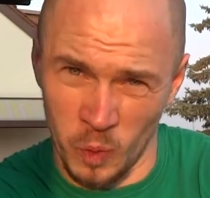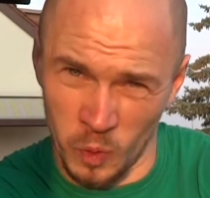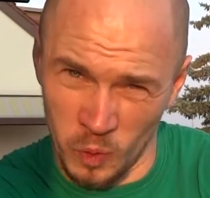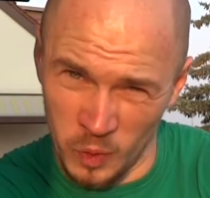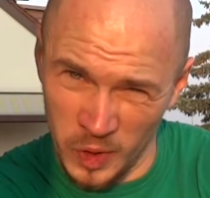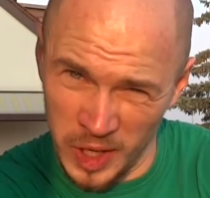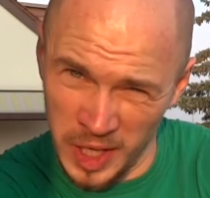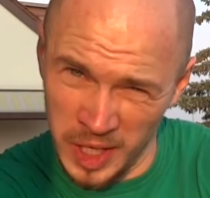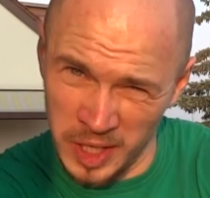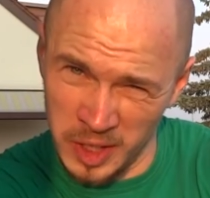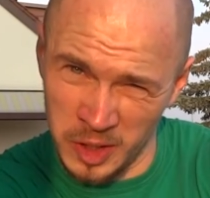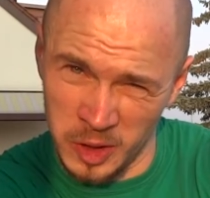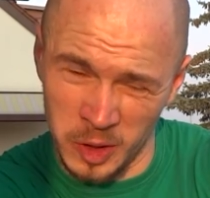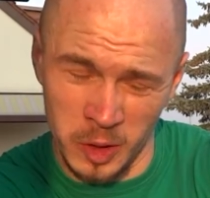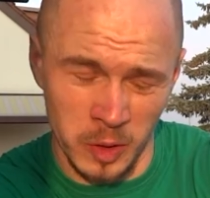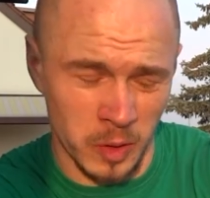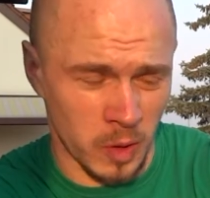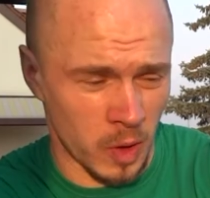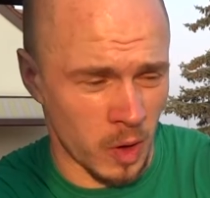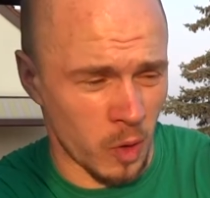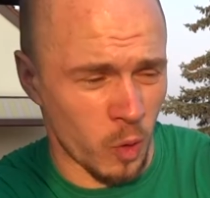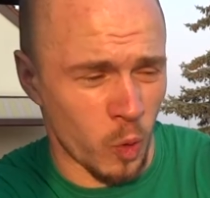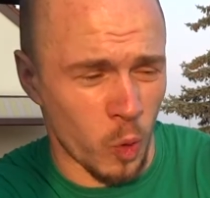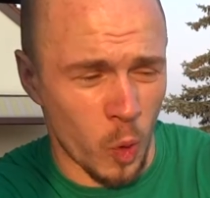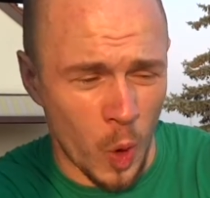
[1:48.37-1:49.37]
Vino
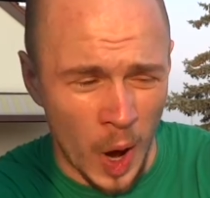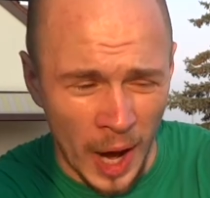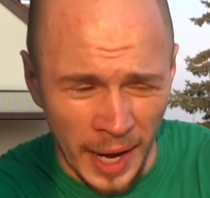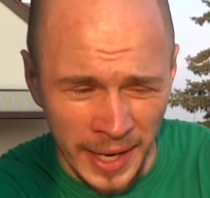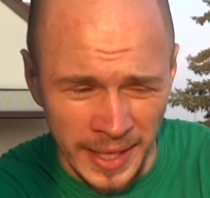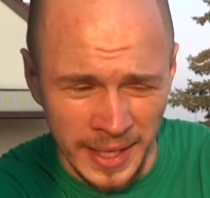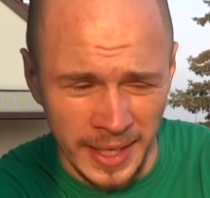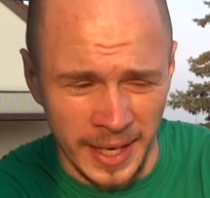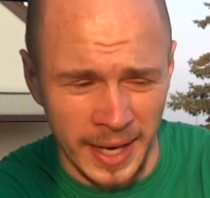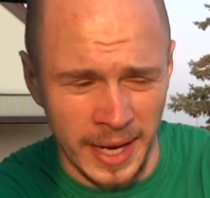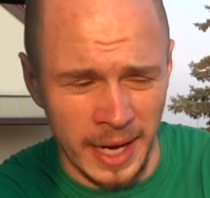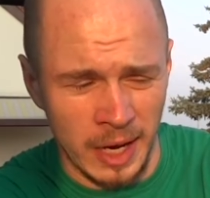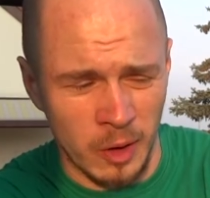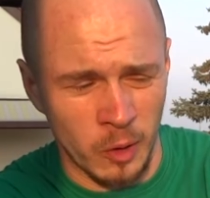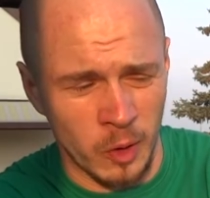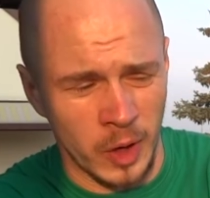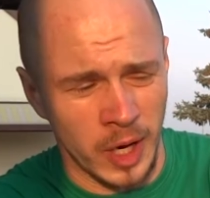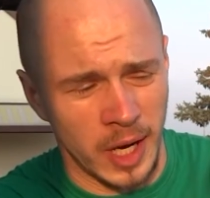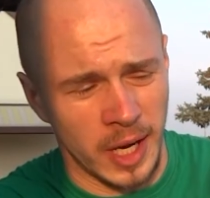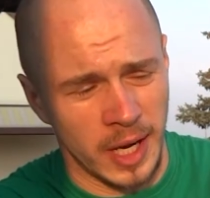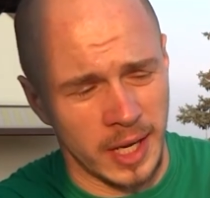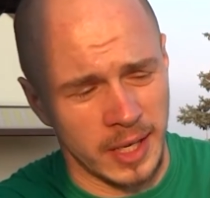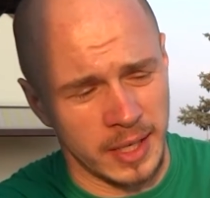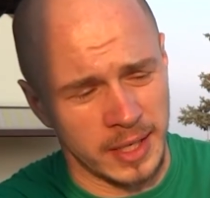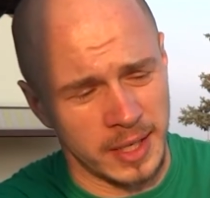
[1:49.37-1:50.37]
or wine
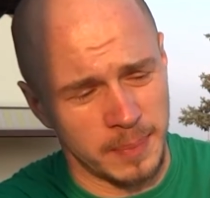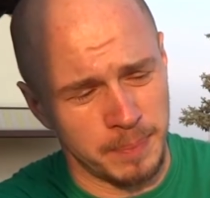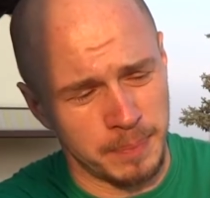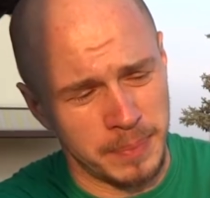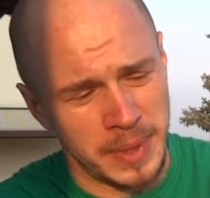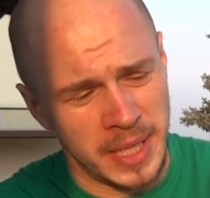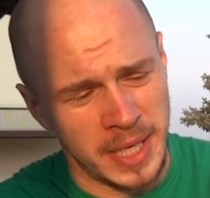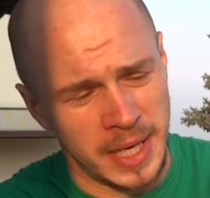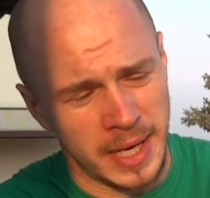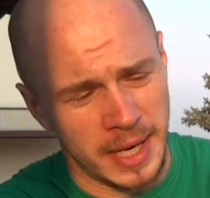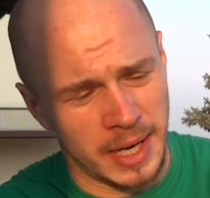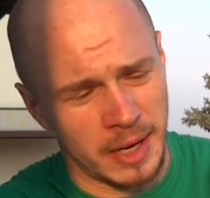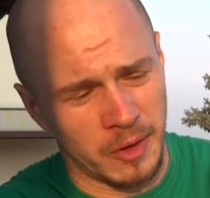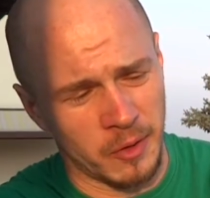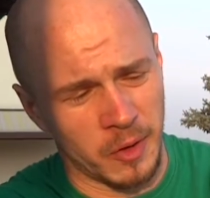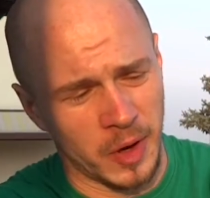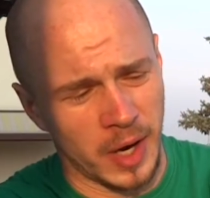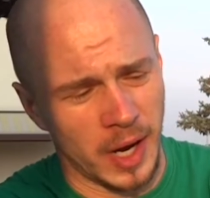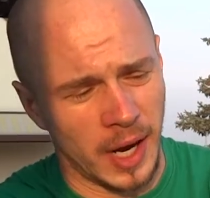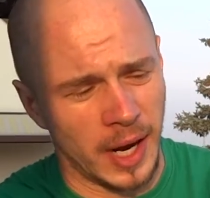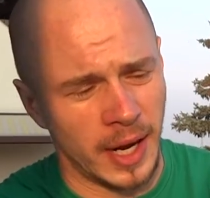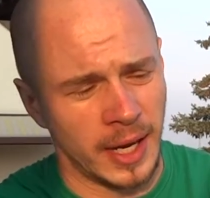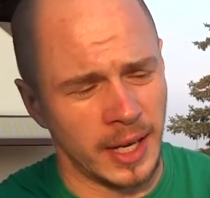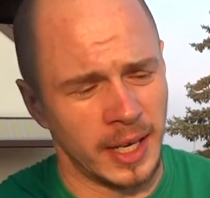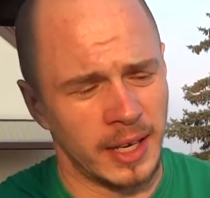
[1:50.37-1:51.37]
area and the beer area.
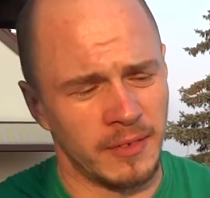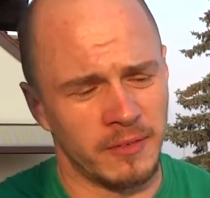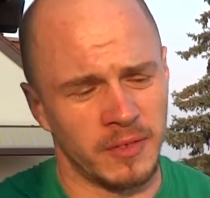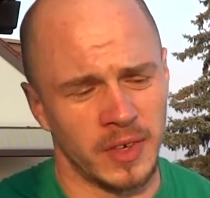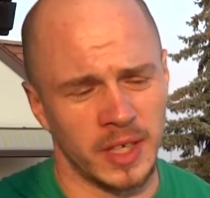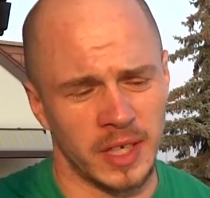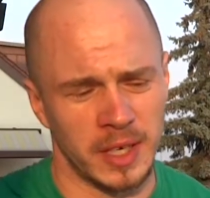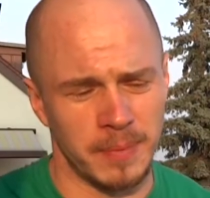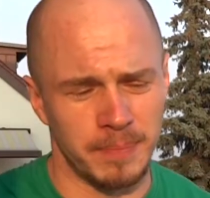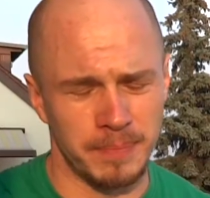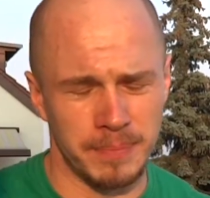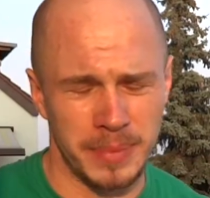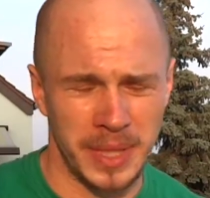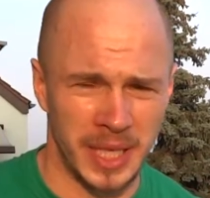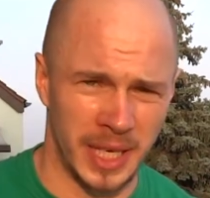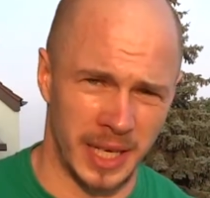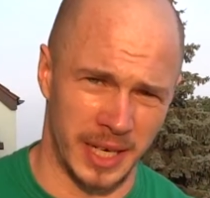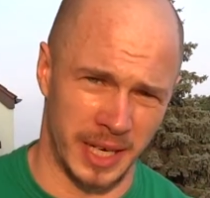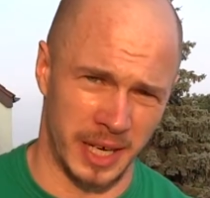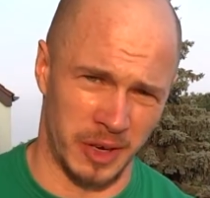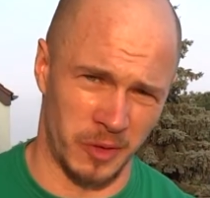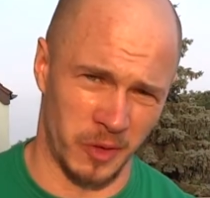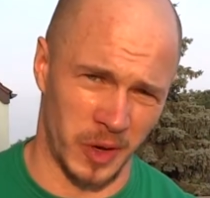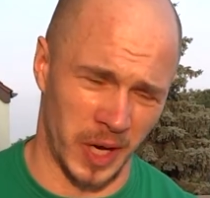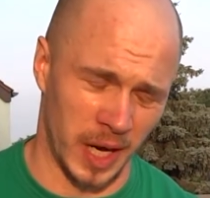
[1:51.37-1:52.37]
I live in the beer
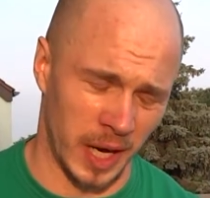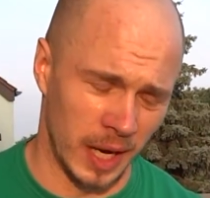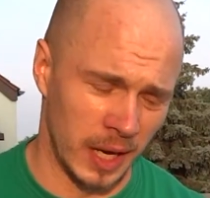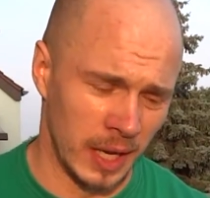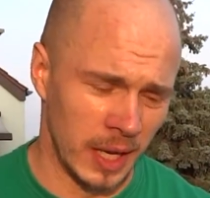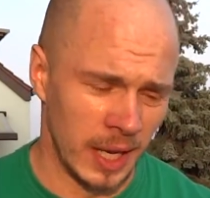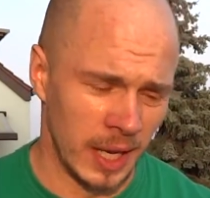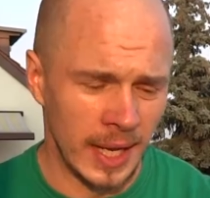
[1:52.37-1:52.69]
area.